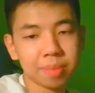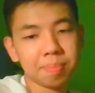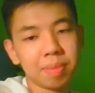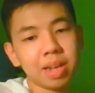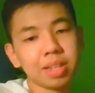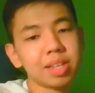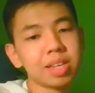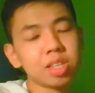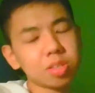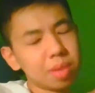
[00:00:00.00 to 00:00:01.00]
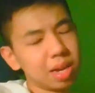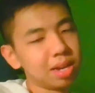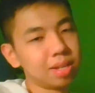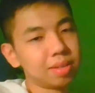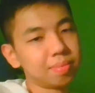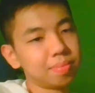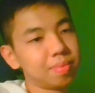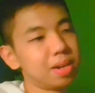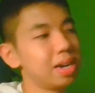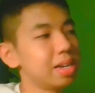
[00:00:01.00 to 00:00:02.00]
my things,
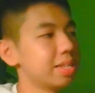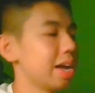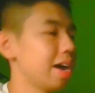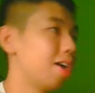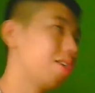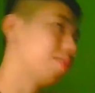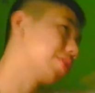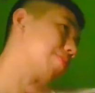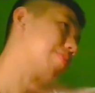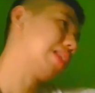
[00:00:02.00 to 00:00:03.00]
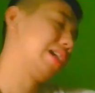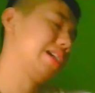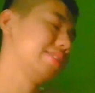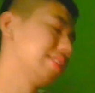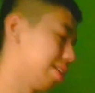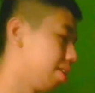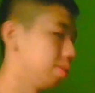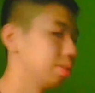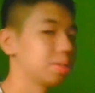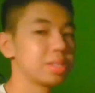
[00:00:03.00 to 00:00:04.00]
it's like all over the place and
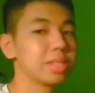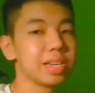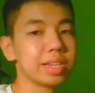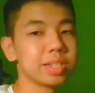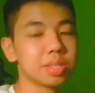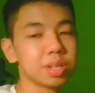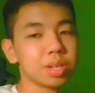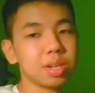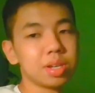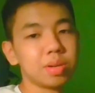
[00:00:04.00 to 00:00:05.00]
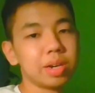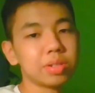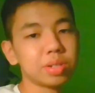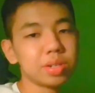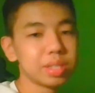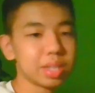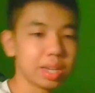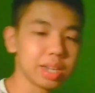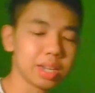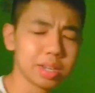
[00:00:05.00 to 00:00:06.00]
all those things. What I'm trying to
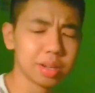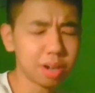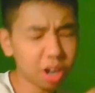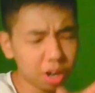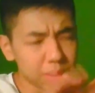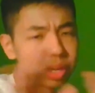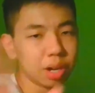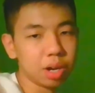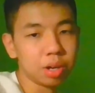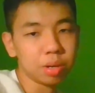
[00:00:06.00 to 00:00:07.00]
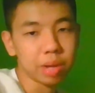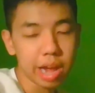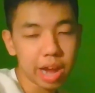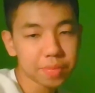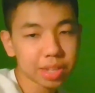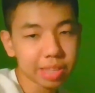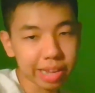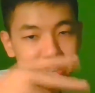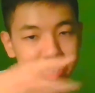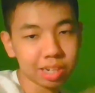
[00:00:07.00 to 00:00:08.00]
say, all in all,
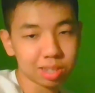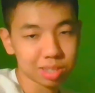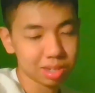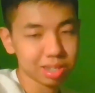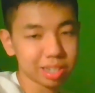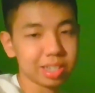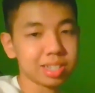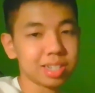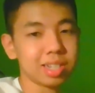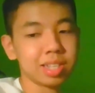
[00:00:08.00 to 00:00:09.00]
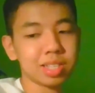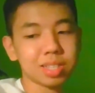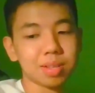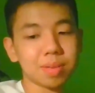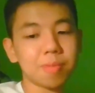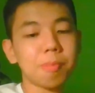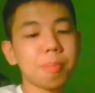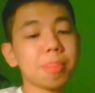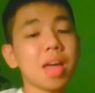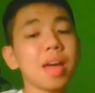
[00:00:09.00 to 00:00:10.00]
everything consolidating is
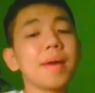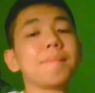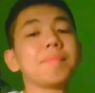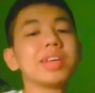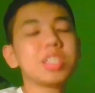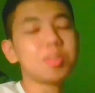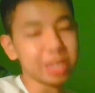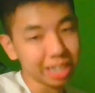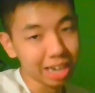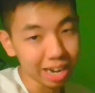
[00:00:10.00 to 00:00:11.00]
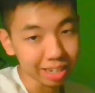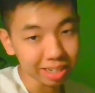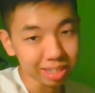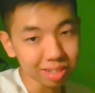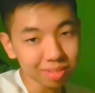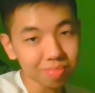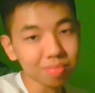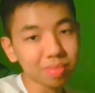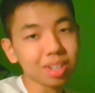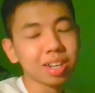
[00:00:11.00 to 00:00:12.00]
please be kind.
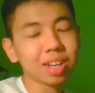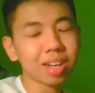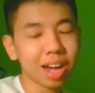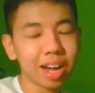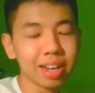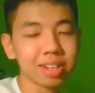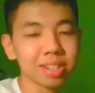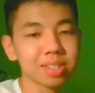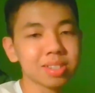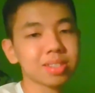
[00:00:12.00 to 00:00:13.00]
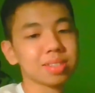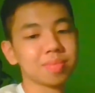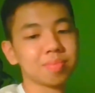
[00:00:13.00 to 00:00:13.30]
Kindness.